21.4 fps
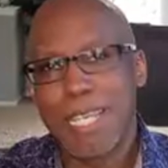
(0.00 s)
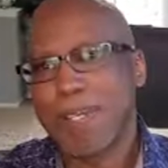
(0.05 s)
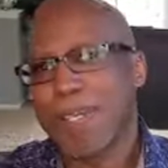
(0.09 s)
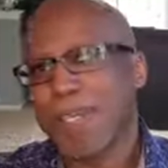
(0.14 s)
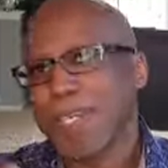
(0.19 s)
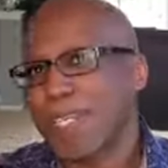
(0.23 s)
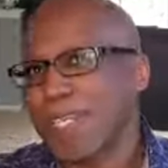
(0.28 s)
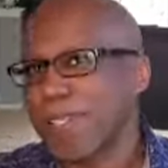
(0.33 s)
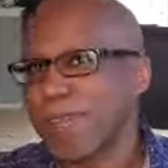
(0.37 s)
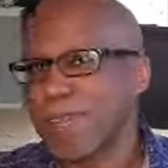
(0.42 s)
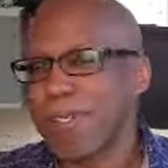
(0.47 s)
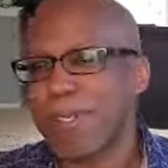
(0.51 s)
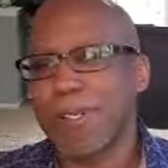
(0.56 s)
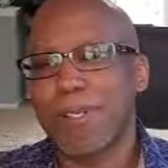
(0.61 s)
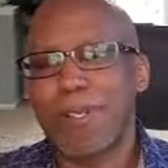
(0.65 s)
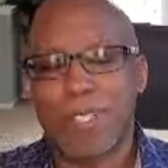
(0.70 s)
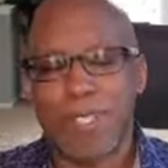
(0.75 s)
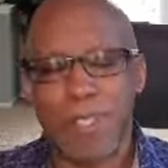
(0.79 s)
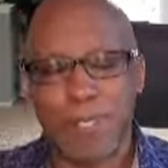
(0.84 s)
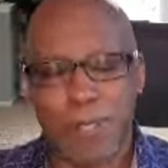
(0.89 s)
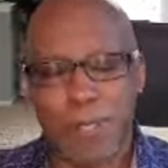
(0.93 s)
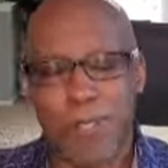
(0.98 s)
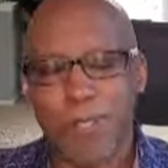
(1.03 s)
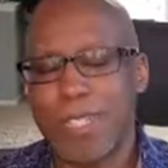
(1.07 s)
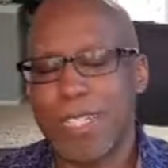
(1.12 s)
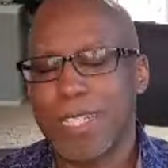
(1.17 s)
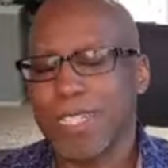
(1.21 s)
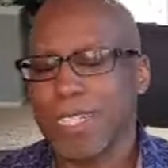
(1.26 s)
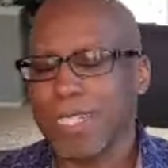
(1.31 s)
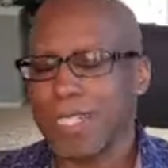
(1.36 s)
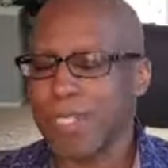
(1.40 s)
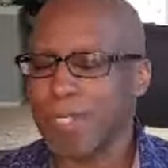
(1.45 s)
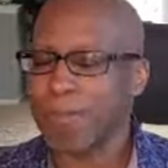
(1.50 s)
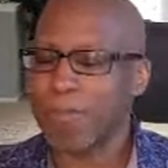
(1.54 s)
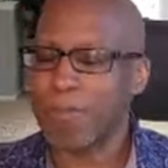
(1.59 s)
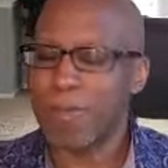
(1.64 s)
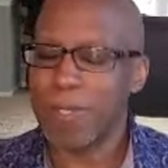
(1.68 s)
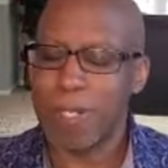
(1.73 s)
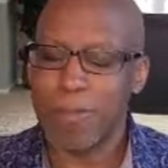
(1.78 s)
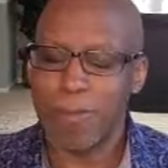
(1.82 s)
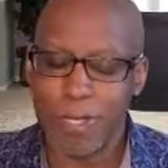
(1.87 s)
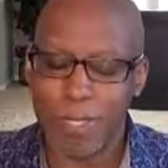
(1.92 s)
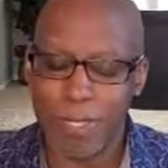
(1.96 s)
It, you know, and so you can get to the
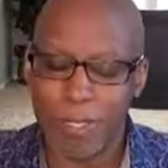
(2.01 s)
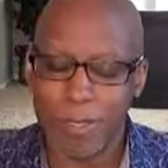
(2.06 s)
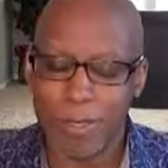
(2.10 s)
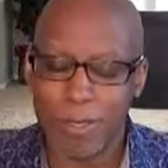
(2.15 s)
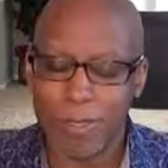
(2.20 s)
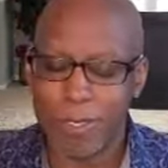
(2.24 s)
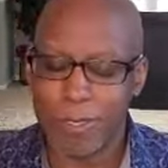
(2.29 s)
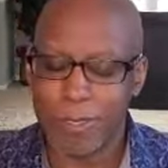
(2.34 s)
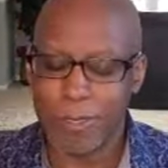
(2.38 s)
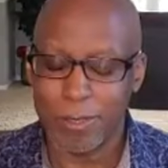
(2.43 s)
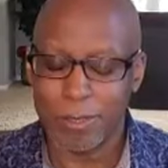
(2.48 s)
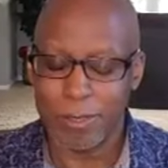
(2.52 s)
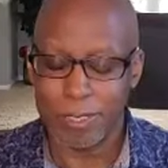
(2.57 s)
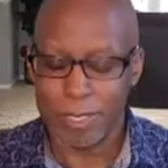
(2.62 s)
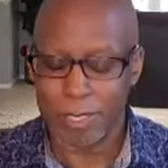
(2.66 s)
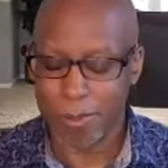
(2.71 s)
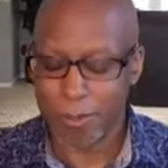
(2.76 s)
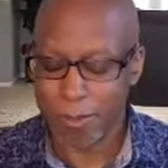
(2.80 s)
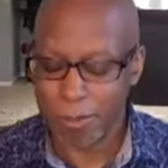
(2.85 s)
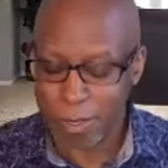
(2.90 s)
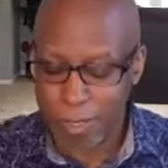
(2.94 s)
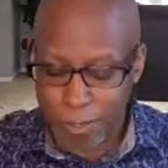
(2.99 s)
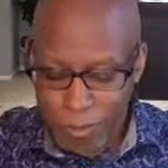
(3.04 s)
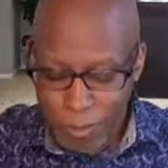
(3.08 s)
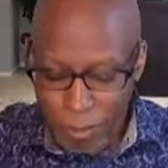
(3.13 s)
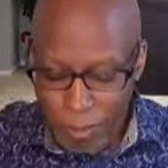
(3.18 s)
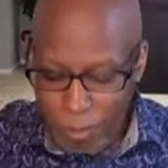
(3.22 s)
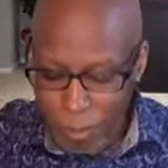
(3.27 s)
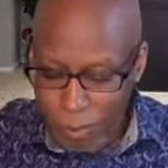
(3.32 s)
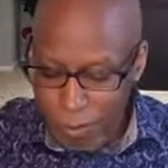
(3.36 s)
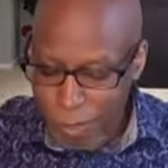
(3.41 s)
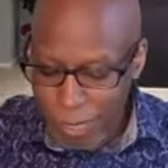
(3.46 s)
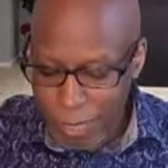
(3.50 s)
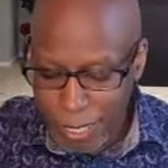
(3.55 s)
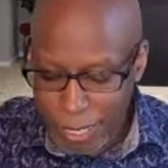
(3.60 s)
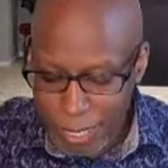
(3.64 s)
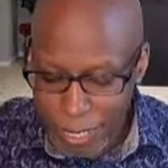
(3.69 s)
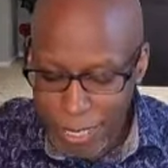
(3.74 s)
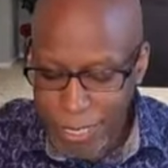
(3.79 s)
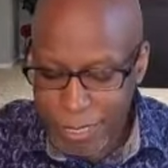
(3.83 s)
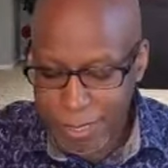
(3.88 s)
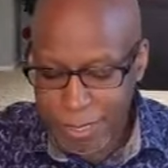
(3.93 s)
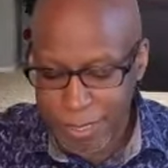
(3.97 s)
point where you, you know, you just want to throw up your
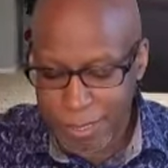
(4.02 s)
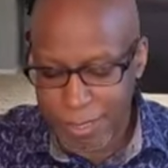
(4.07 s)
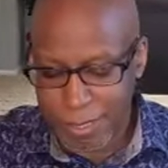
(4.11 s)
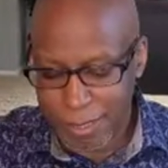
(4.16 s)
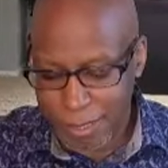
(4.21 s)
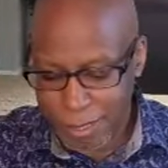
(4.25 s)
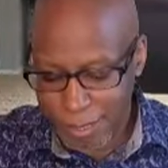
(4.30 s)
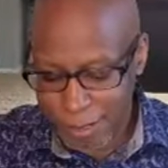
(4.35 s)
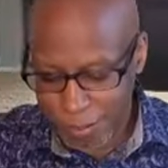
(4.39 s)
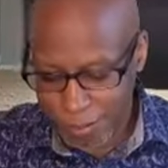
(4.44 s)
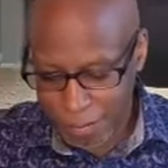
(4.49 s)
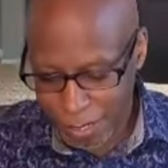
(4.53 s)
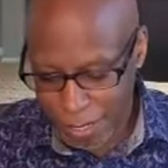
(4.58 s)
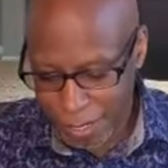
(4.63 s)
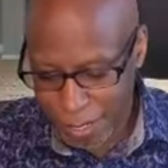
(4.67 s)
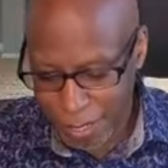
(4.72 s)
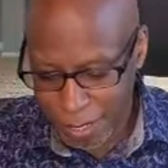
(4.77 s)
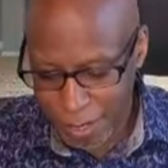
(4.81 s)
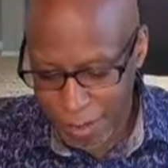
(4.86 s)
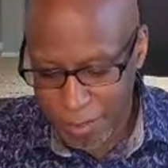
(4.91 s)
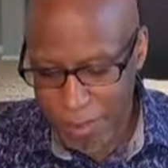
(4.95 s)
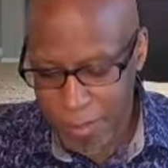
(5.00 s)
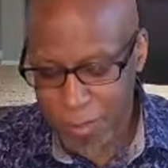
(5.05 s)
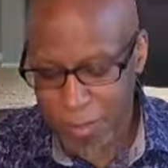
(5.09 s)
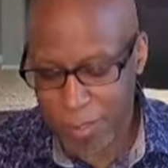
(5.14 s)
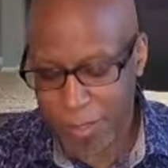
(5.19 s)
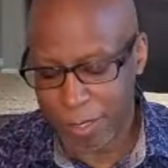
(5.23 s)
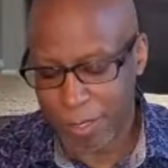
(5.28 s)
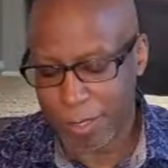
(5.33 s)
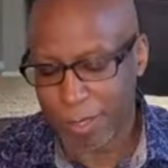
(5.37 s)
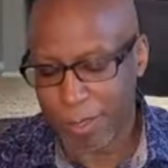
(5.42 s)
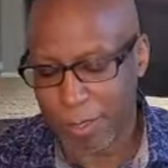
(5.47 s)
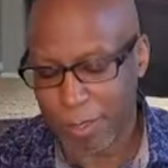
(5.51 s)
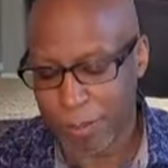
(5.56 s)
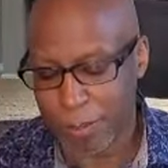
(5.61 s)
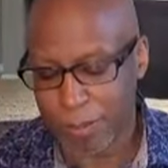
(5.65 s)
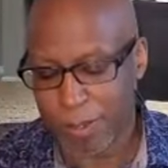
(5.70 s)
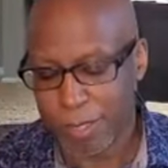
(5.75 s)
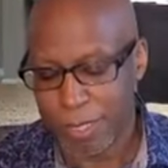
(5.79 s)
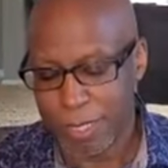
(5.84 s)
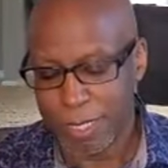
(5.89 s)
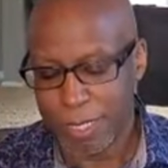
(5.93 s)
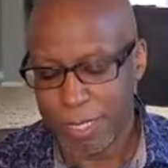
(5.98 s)
hands sometimes. But, you know,
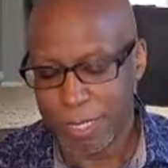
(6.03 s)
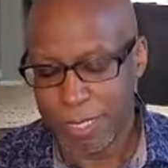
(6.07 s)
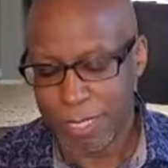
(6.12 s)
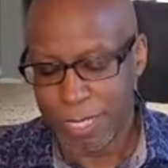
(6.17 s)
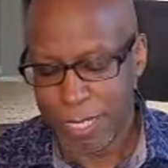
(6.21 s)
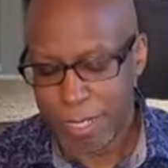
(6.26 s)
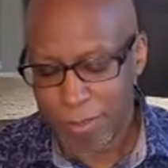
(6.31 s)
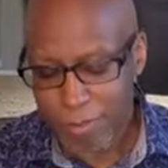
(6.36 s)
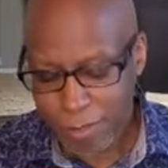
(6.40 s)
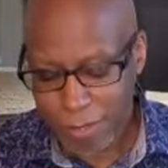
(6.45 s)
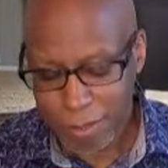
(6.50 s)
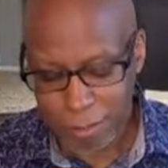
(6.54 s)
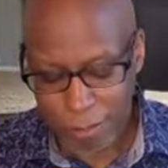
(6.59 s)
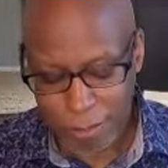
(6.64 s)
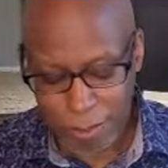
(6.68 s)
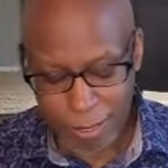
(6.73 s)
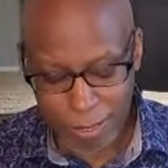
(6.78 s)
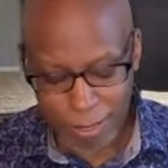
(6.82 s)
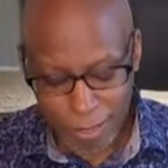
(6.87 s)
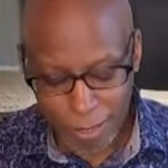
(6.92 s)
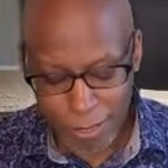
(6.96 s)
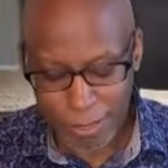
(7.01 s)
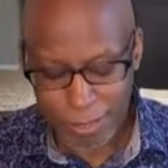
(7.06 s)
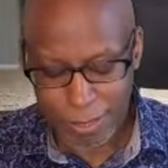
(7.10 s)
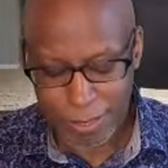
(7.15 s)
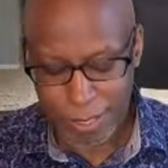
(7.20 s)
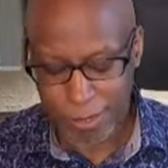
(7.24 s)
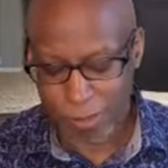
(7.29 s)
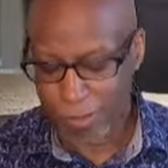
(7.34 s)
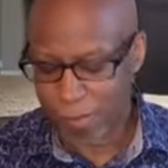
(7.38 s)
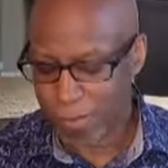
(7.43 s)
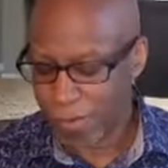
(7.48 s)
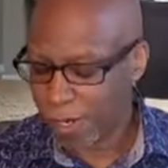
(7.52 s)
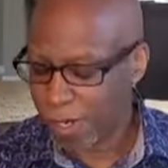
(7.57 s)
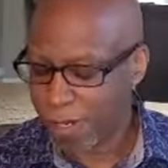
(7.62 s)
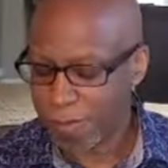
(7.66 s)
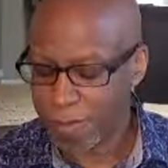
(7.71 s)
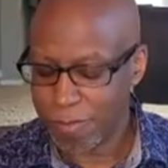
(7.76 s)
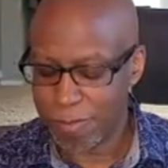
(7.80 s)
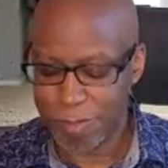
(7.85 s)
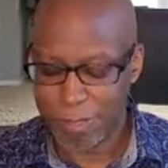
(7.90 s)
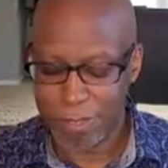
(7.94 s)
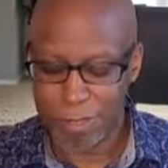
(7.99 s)
even when things get
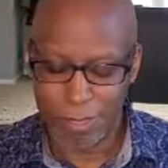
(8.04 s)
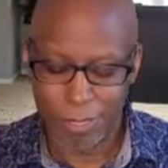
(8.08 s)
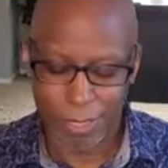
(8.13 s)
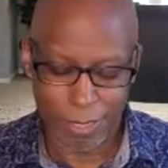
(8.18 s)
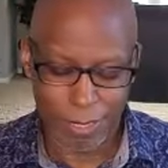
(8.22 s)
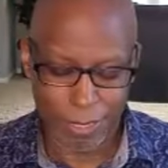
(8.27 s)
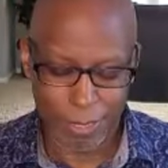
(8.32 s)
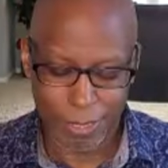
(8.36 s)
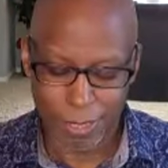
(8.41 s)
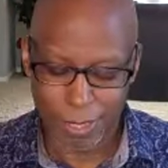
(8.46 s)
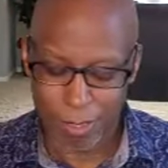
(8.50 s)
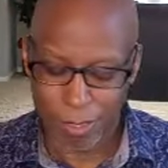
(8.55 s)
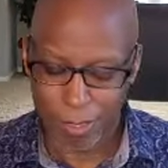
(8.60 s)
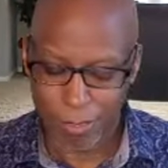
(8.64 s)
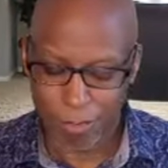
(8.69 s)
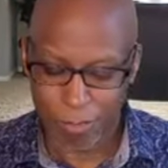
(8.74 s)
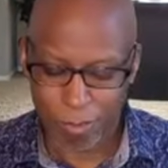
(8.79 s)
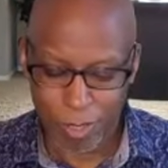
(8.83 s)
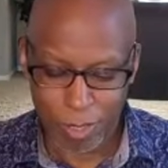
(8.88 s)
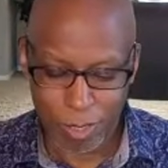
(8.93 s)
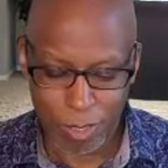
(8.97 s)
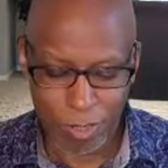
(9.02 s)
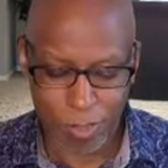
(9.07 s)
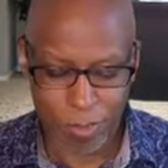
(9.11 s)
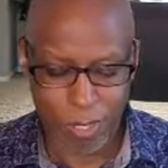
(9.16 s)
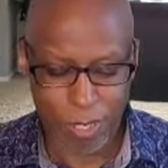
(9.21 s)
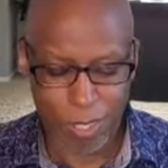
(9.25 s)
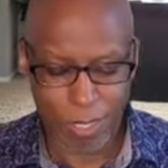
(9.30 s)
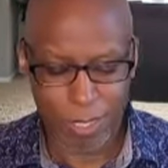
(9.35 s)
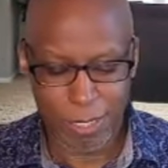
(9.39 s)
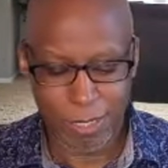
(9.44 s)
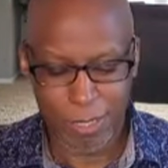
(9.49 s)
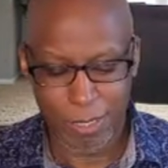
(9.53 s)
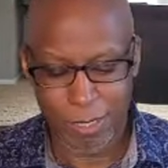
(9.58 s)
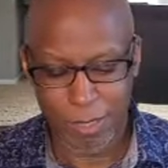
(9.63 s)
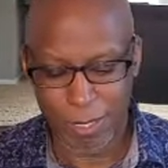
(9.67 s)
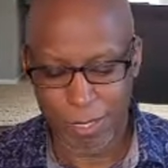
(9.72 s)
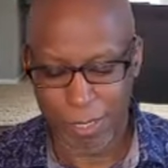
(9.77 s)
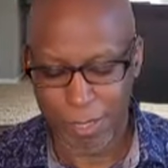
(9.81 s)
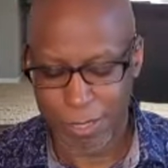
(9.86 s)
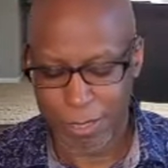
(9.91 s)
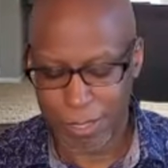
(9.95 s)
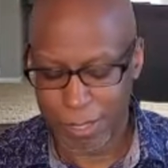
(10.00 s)
rough and, and, and you're frustrated and,
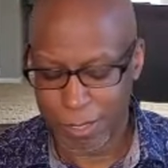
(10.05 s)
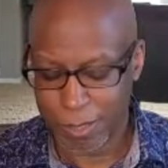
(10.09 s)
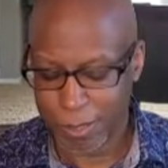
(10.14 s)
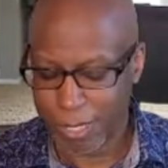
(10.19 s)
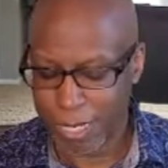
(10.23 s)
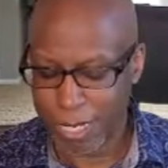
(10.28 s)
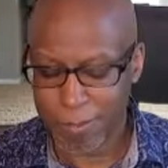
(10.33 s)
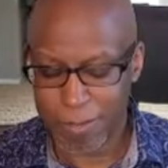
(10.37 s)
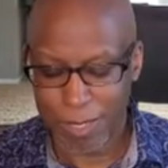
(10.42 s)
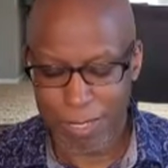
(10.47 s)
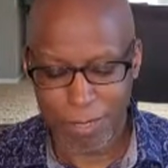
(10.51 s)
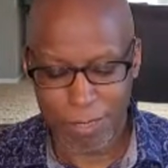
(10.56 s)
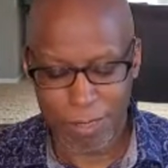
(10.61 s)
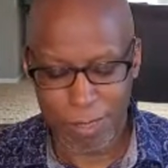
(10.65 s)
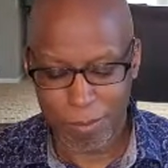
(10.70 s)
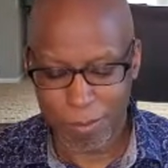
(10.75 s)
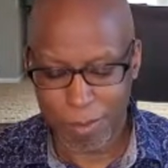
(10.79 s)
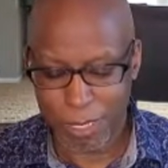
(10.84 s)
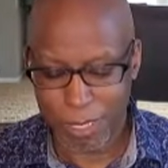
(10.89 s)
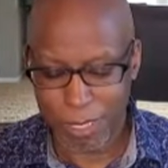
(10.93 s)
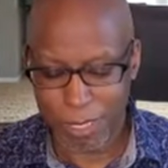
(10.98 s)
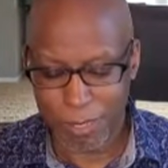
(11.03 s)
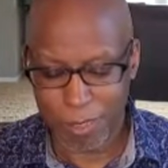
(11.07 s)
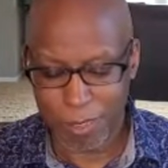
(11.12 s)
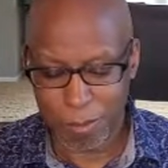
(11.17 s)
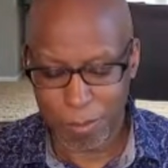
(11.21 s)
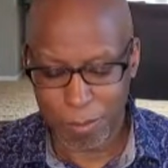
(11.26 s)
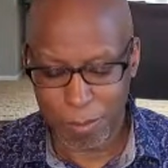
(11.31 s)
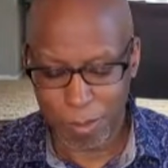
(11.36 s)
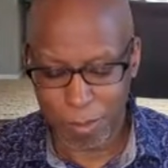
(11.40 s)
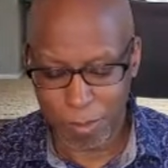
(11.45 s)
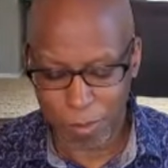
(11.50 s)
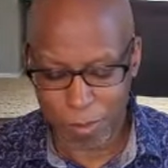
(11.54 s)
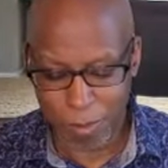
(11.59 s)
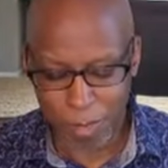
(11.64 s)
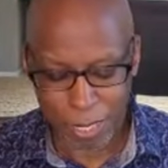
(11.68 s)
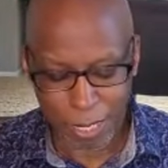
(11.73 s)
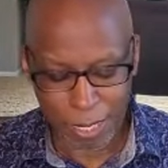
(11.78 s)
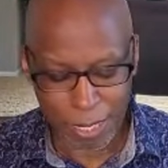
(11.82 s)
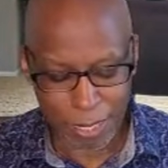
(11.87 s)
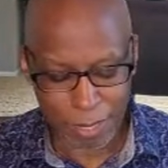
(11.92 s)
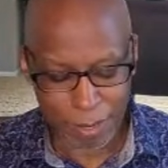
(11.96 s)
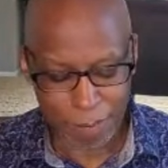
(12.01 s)
and, and you have that temptation to pull
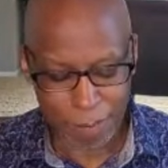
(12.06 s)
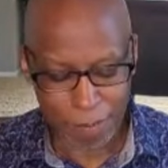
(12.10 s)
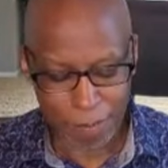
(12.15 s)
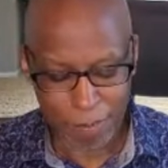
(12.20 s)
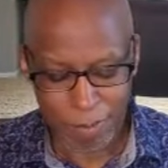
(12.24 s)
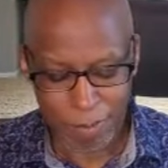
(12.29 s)
back,